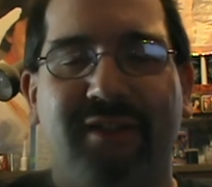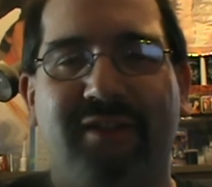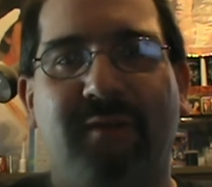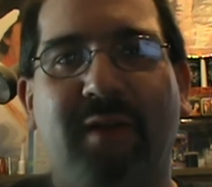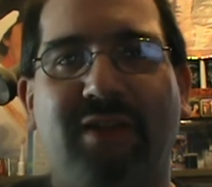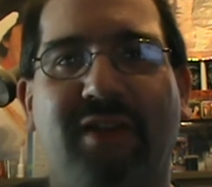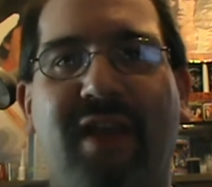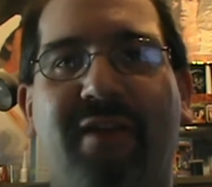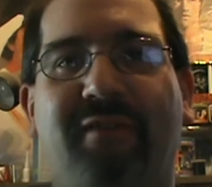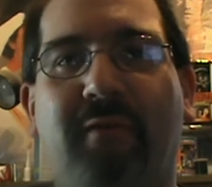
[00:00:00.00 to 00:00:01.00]
Especially
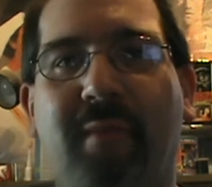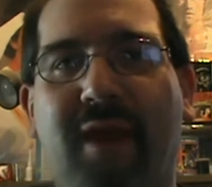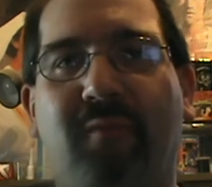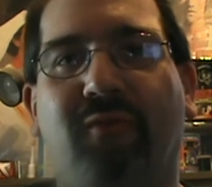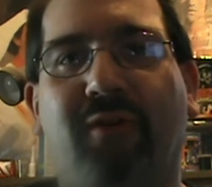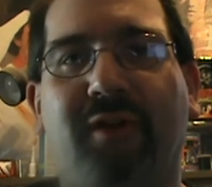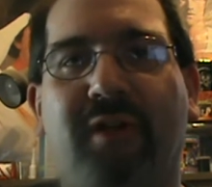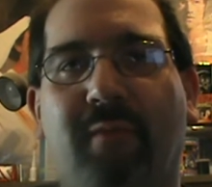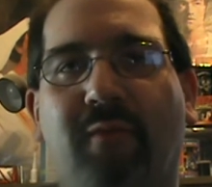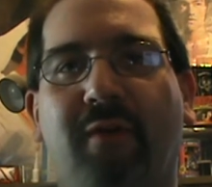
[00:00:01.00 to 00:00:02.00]
after Manborg,
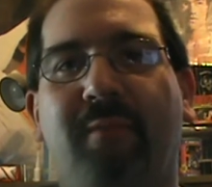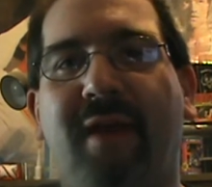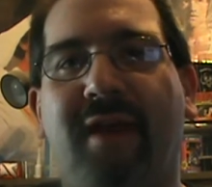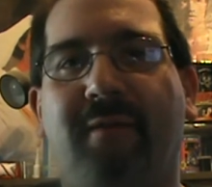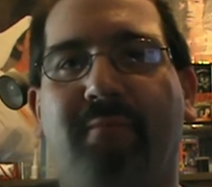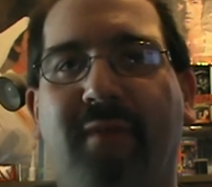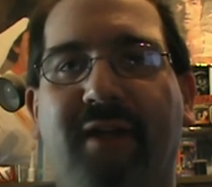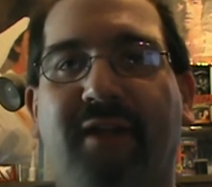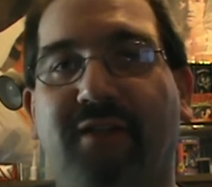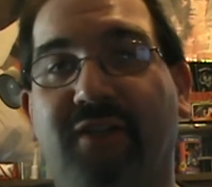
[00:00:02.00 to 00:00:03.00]
Number One Man,
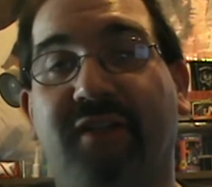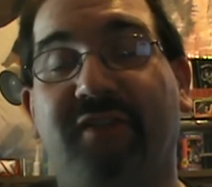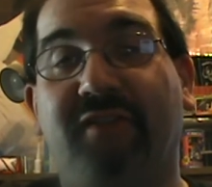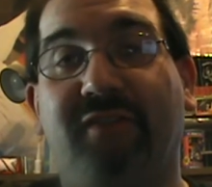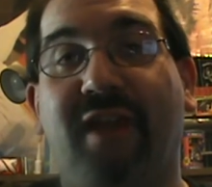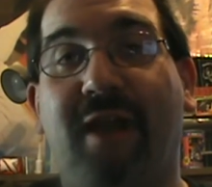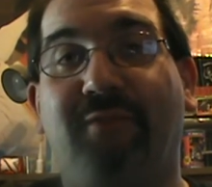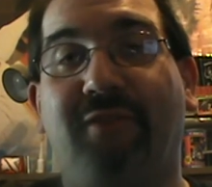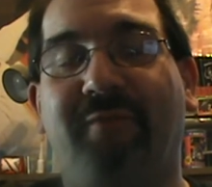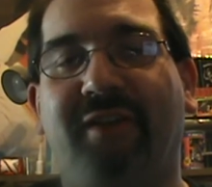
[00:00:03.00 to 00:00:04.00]
Mina, and Justice are
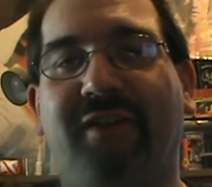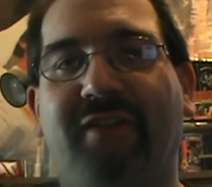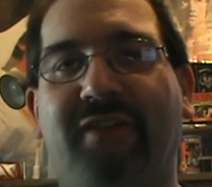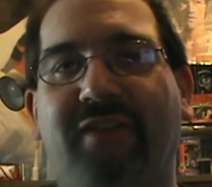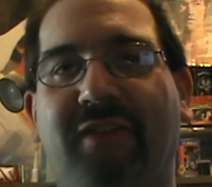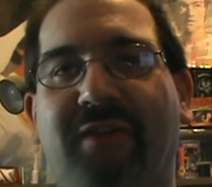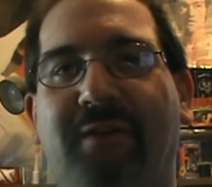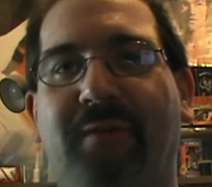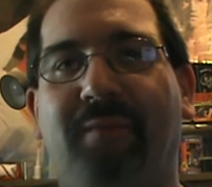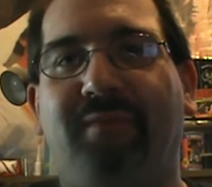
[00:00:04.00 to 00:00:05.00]
captured, because
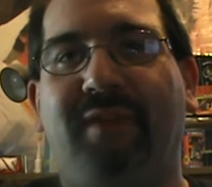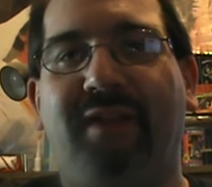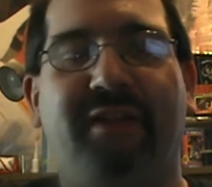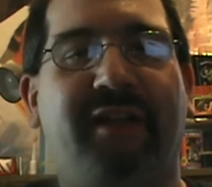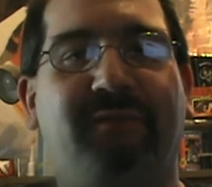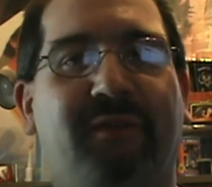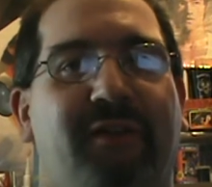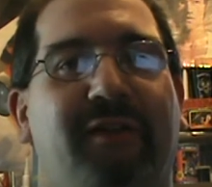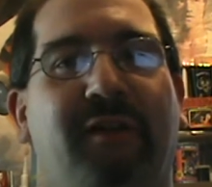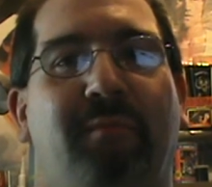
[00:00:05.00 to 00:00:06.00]
he takes one
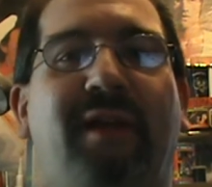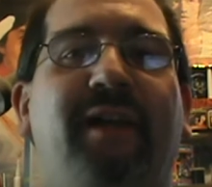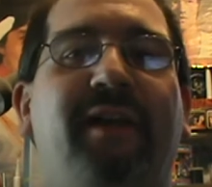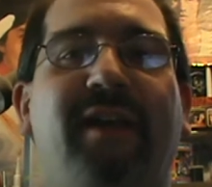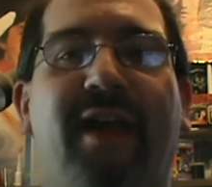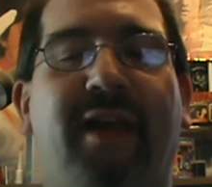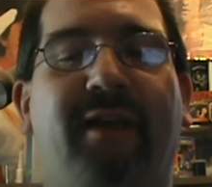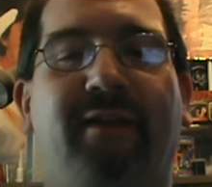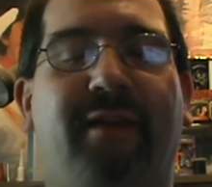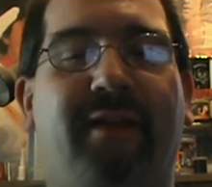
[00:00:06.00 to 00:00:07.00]
look at Mina and